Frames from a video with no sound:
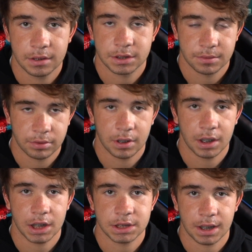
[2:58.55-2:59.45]

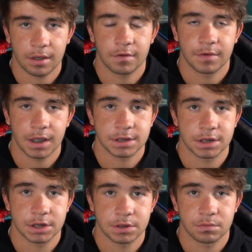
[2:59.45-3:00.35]
surprised at how fast
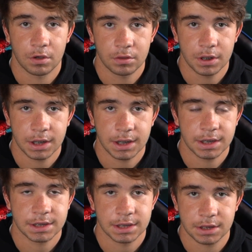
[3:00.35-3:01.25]
the
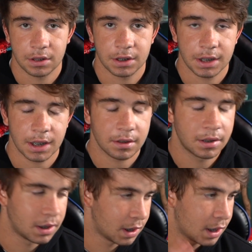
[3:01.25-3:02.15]
swollenness has gone down.